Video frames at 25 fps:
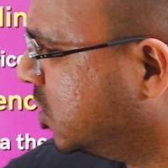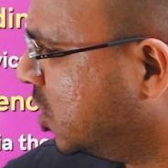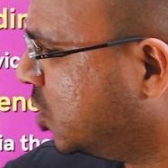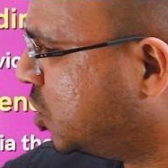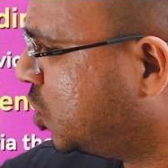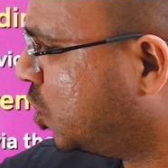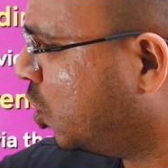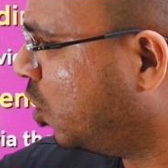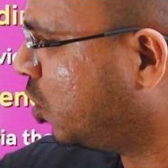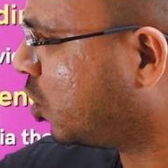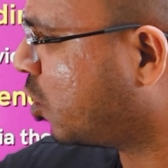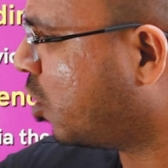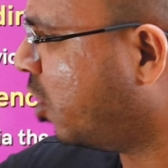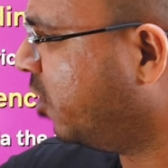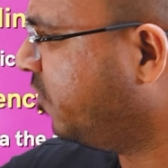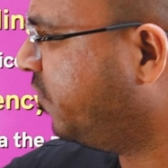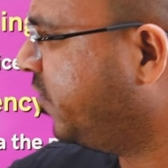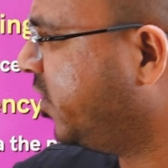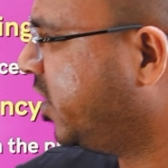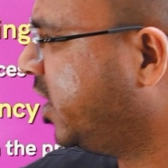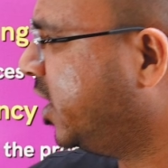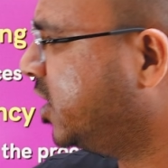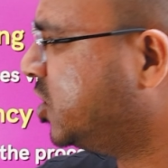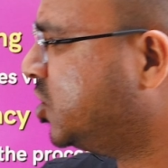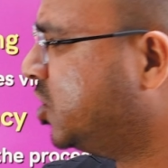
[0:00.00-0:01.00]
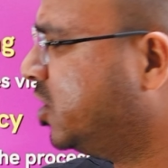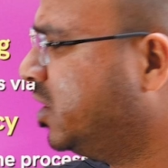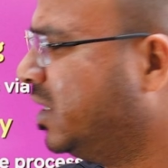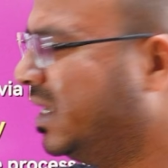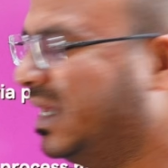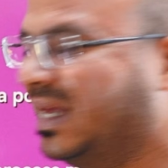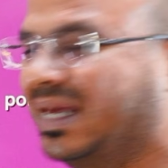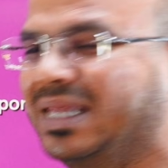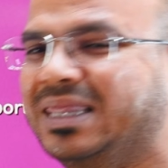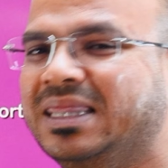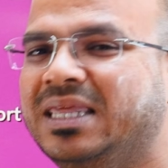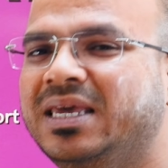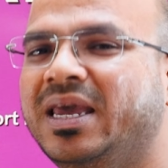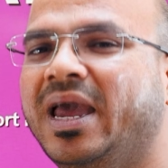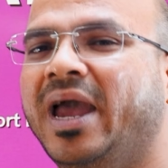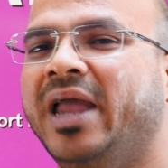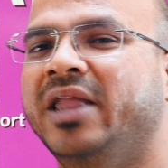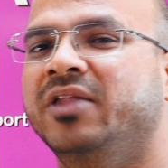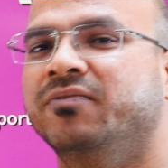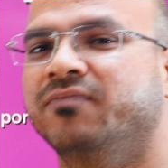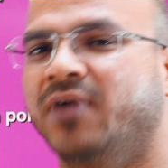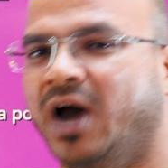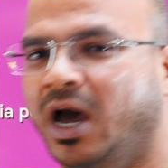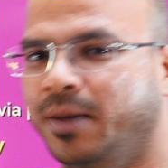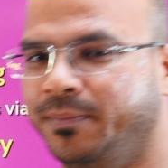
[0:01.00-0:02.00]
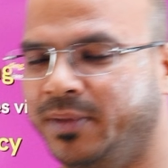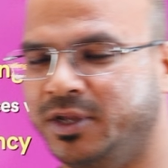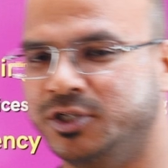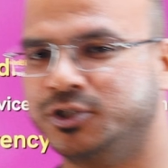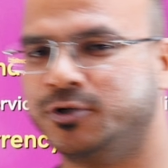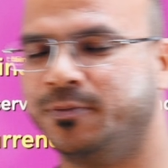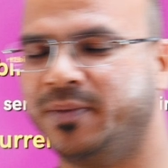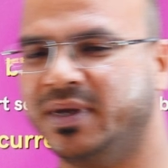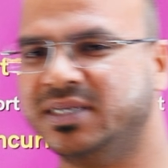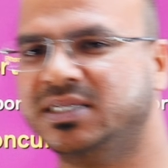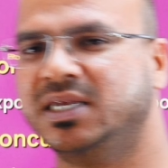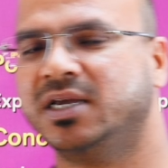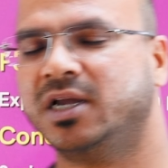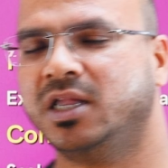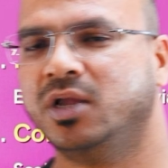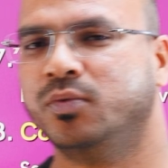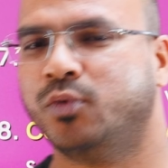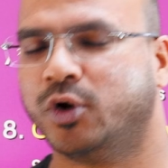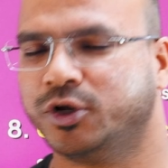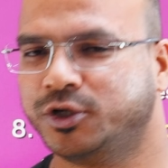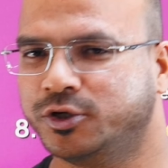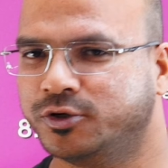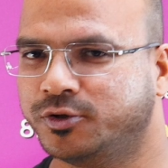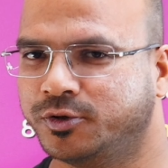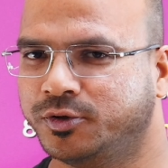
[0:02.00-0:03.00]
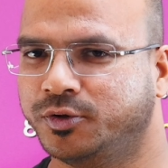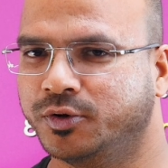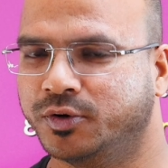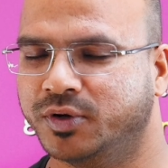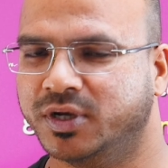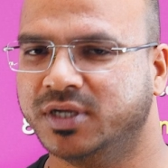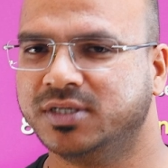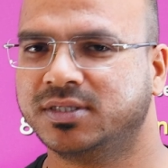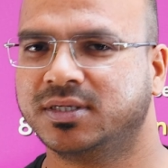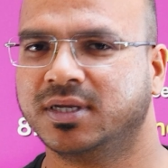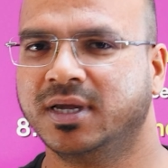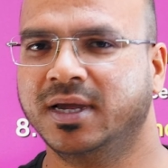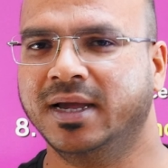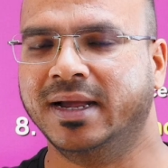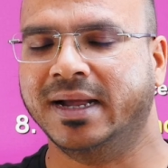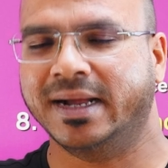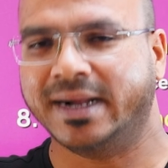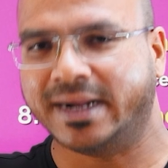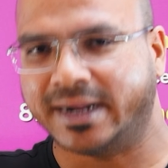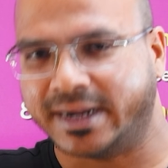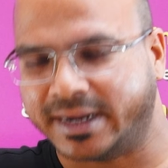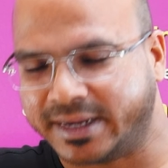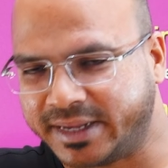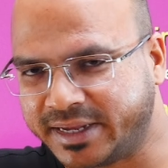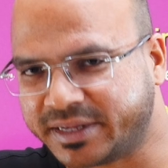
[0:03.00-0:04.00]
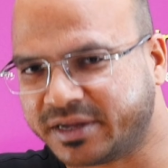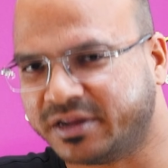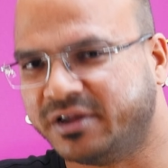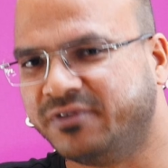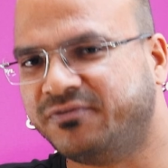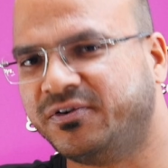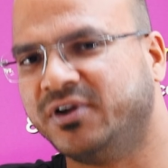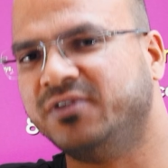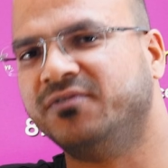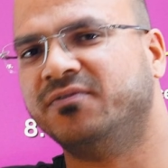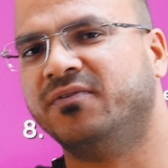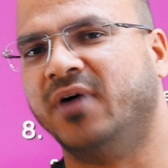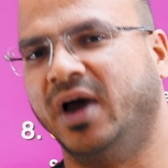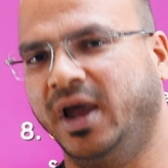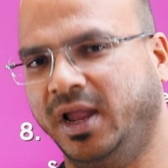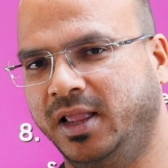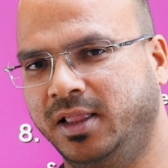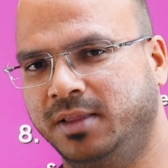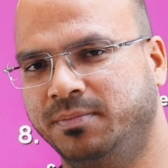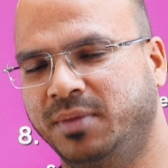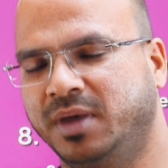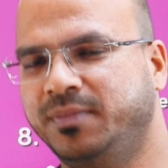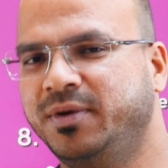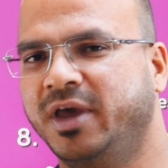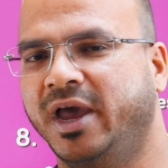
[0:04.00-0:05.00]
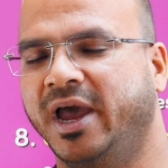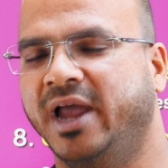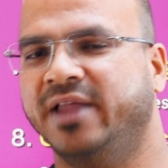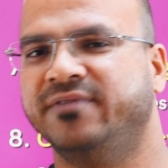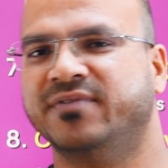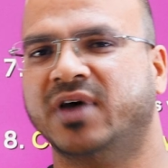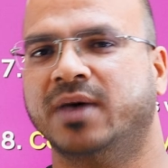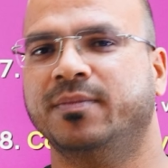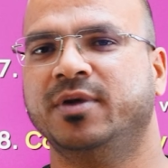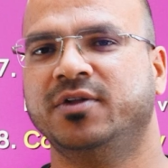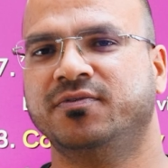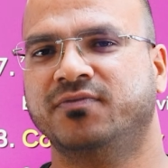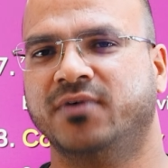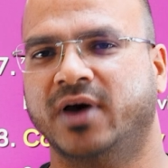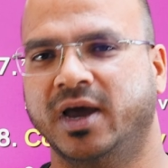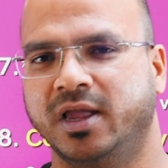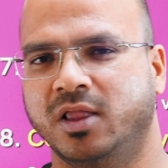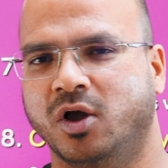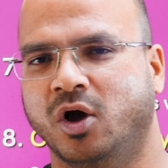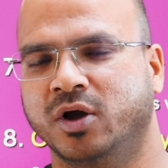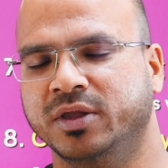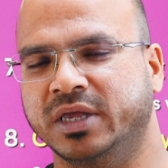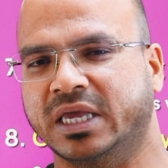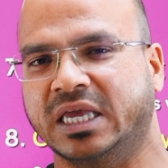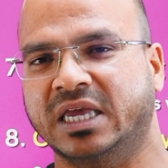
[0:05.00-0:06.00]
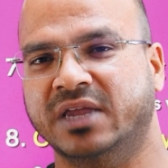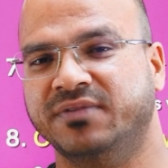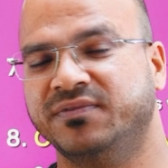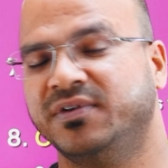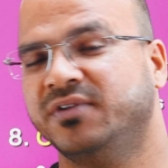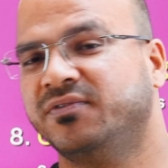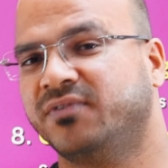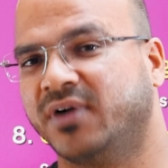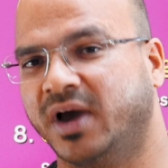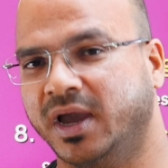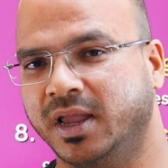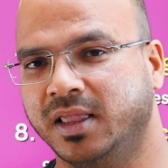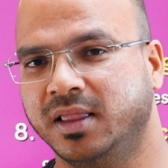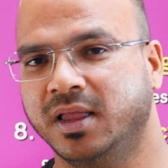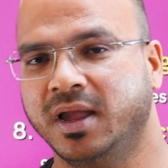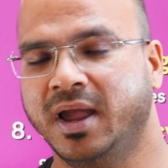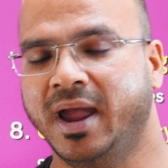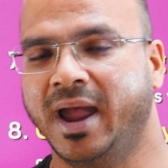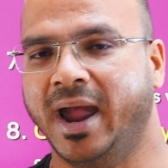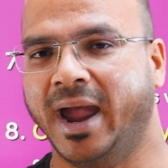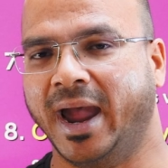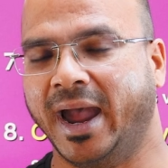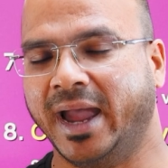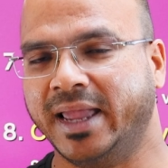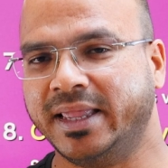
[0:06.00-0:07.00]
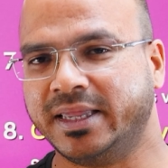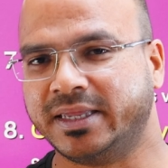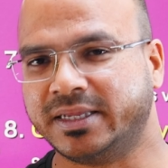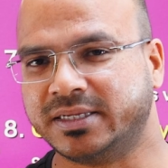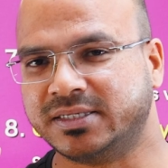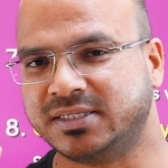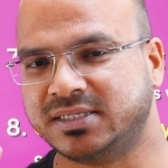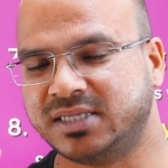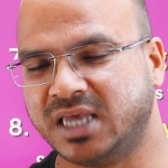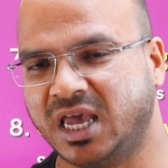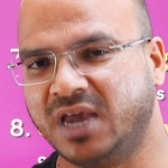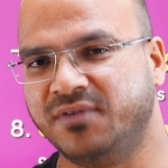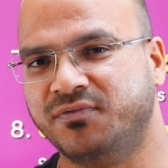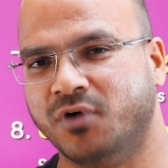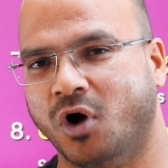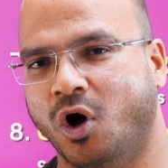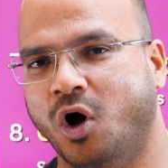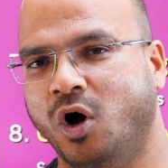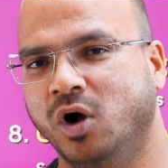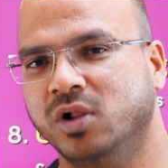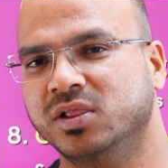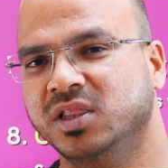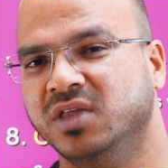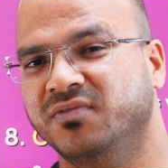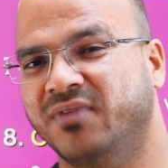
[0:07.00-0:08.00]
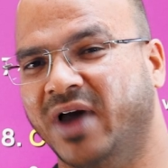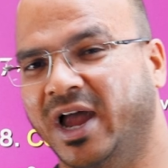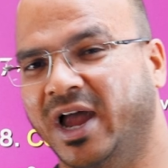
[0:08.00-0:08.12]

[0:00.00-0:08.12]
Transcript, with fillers: So store configuration in the environment. So basically what you should do is create a different file, maybe an environment file or env file, and save all the